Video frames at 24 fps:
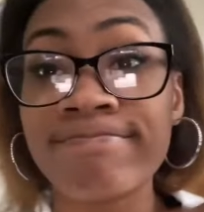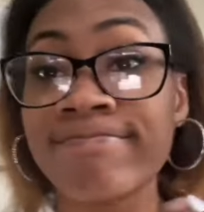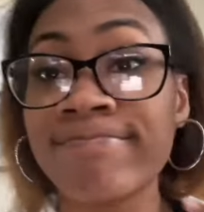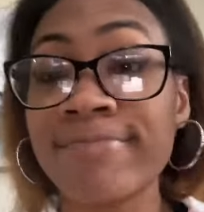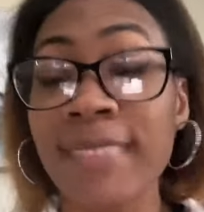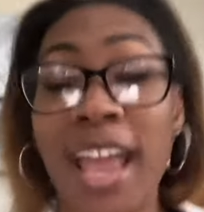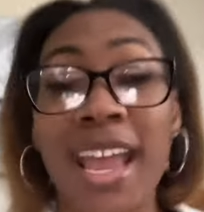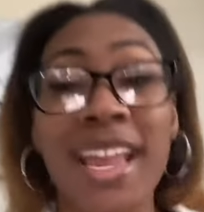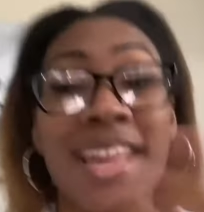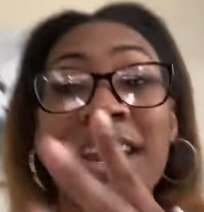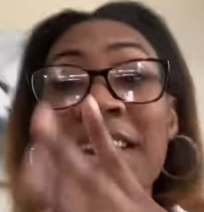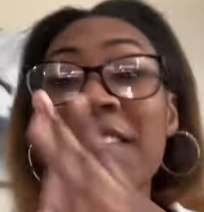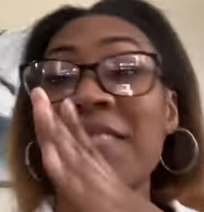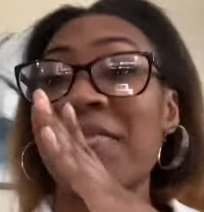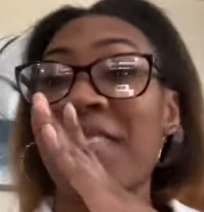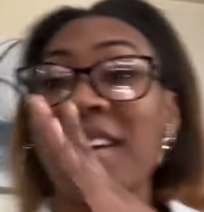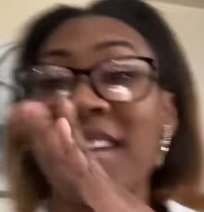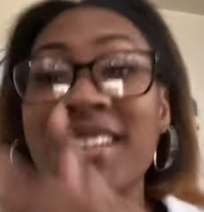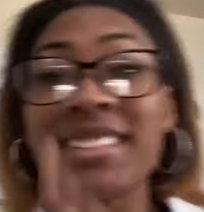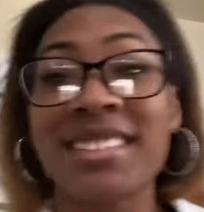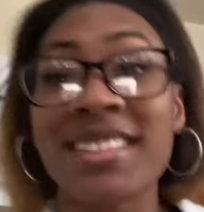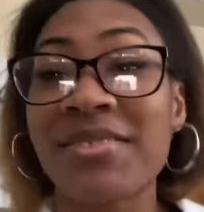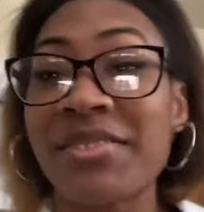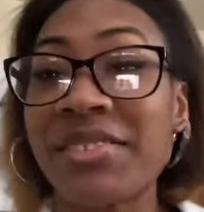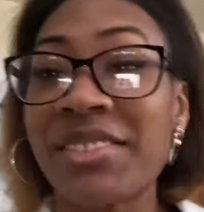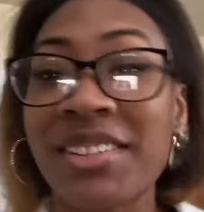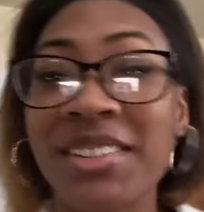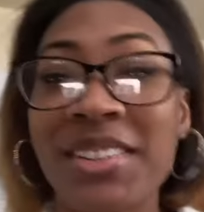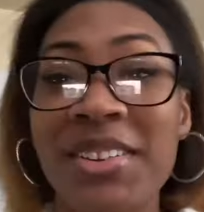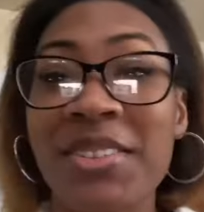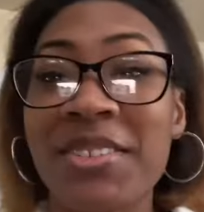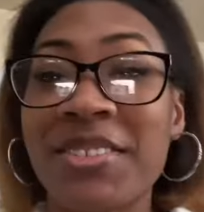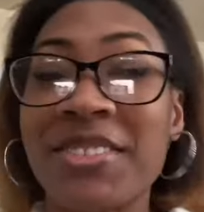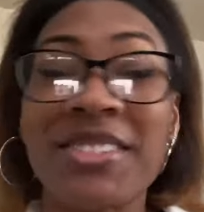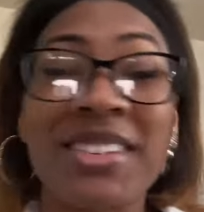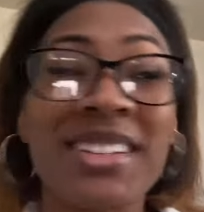I couldn't find a silver
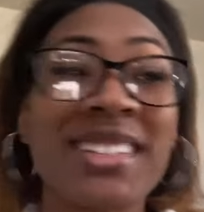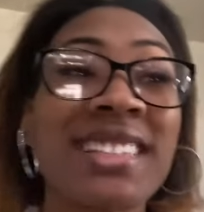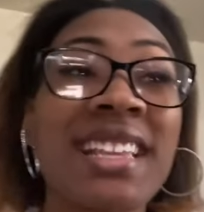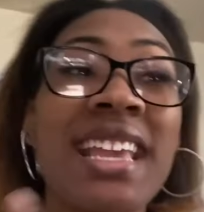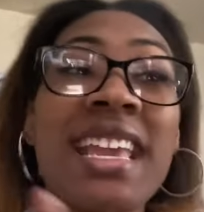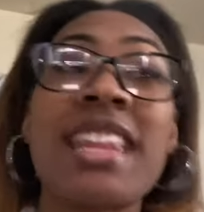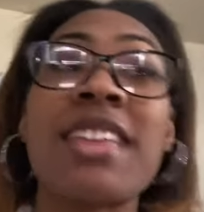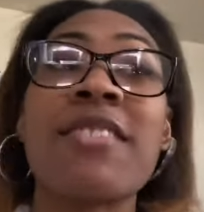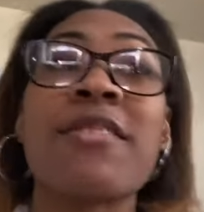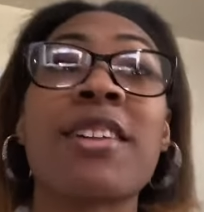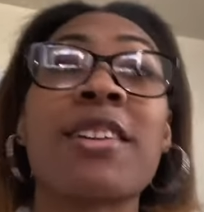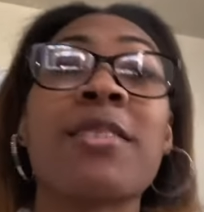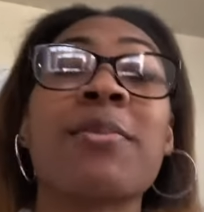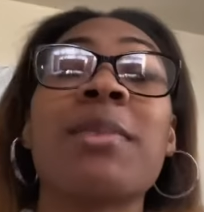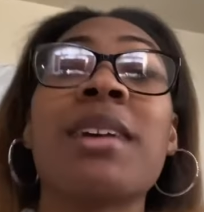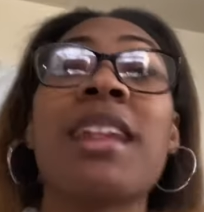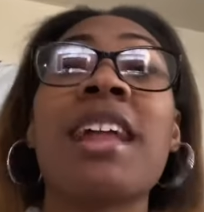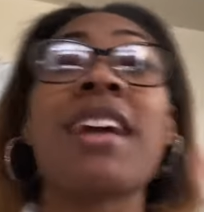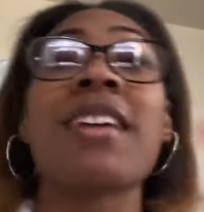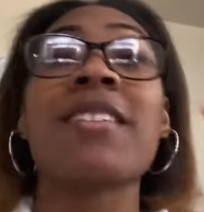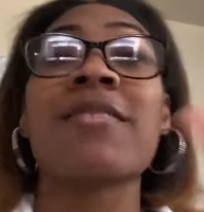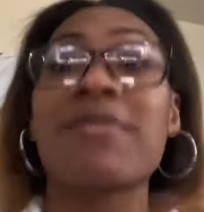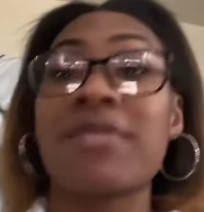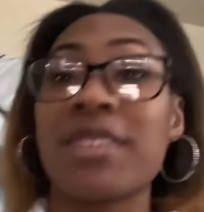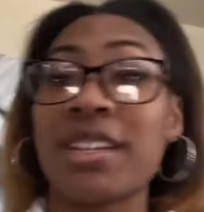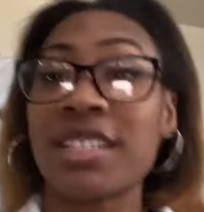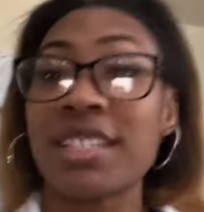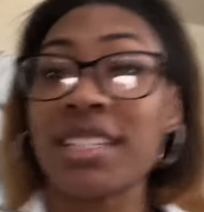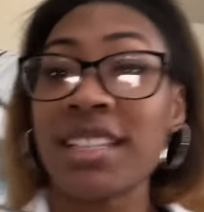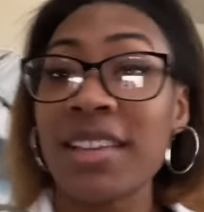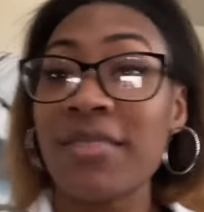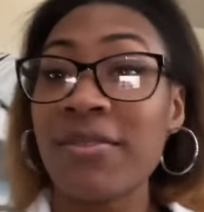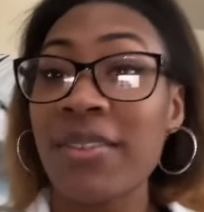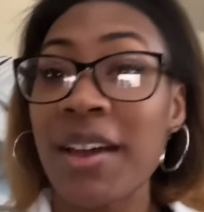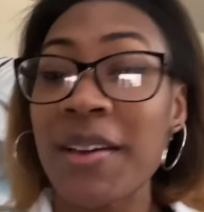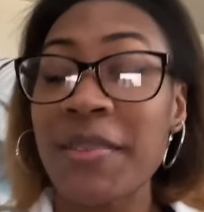gold dress anywhere, but I
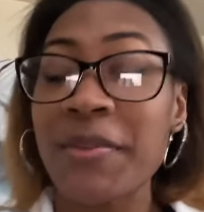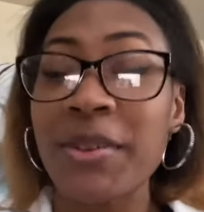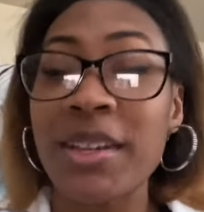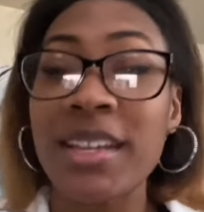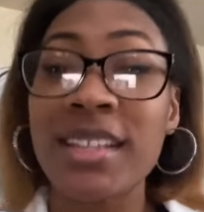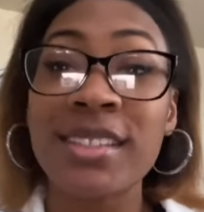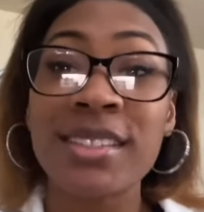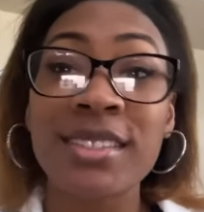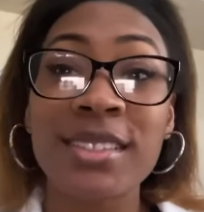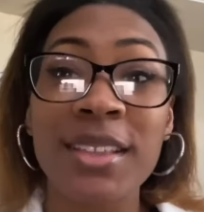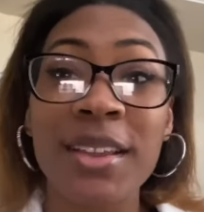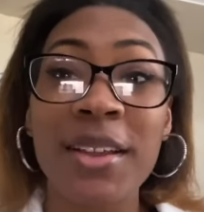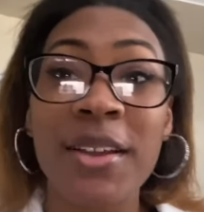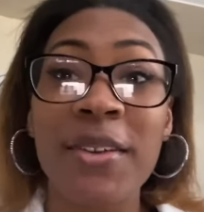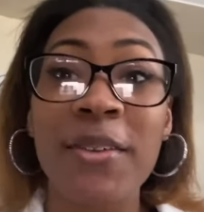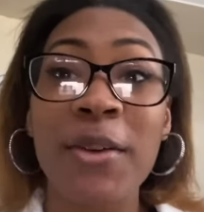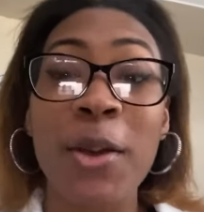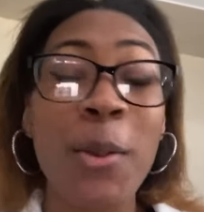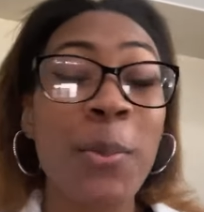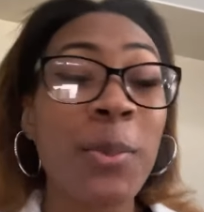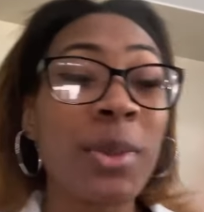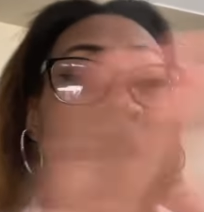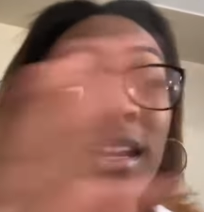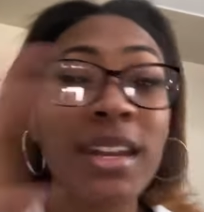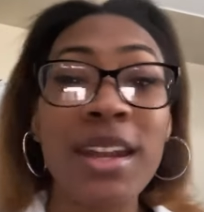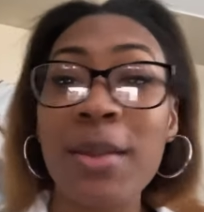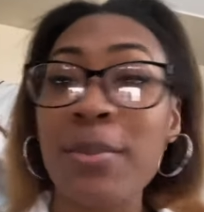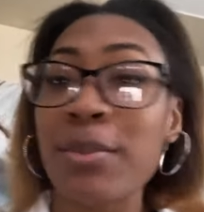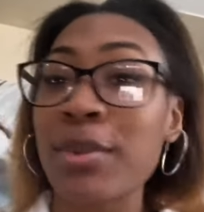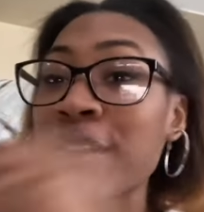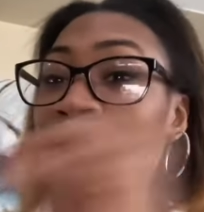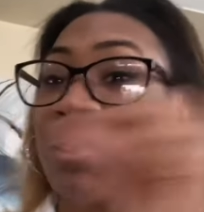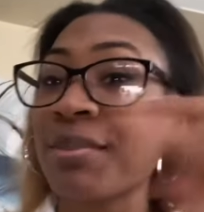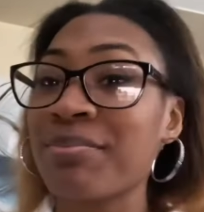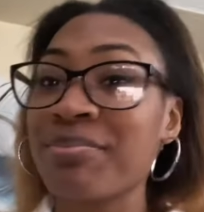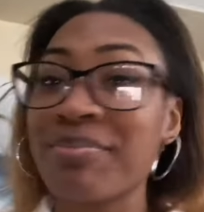officially found one. So opening
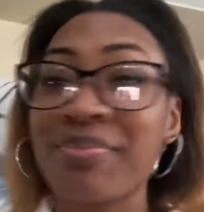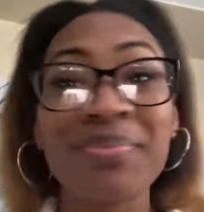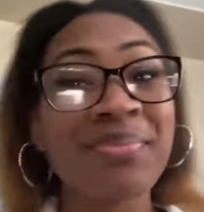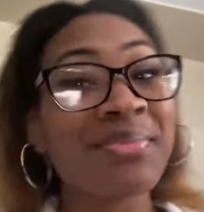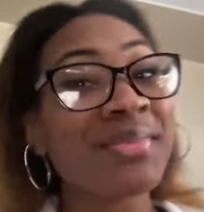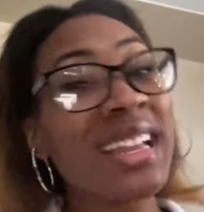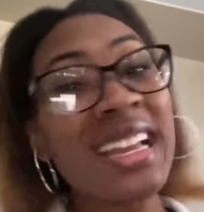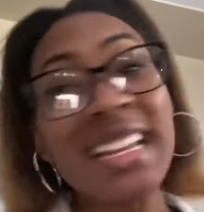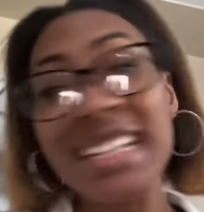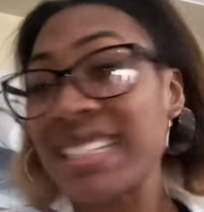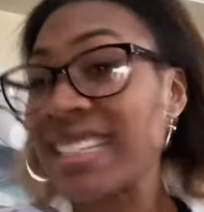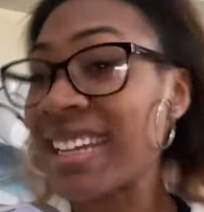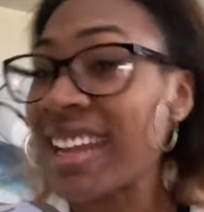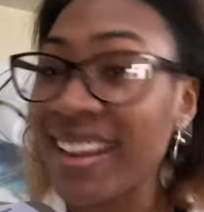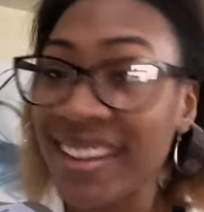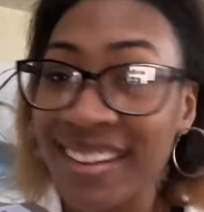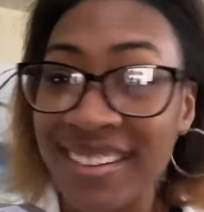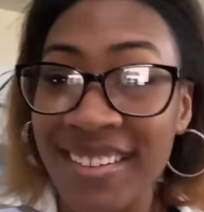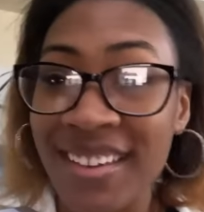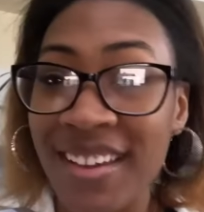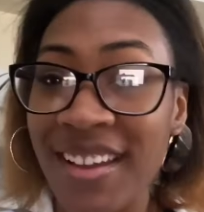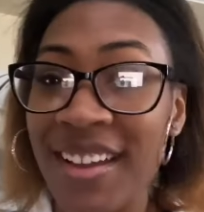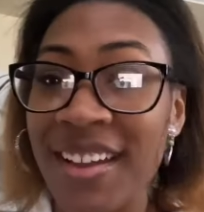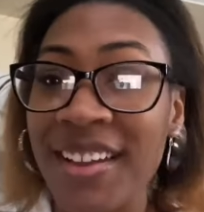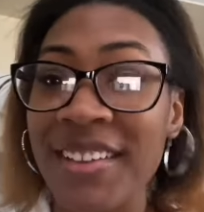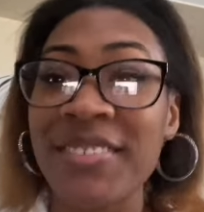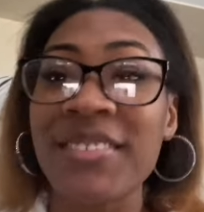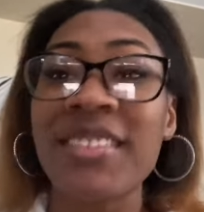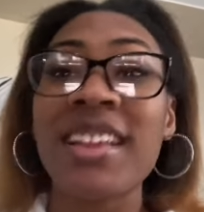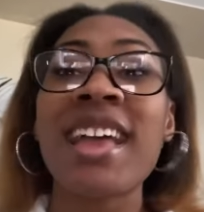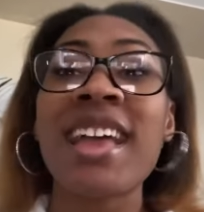number checks off,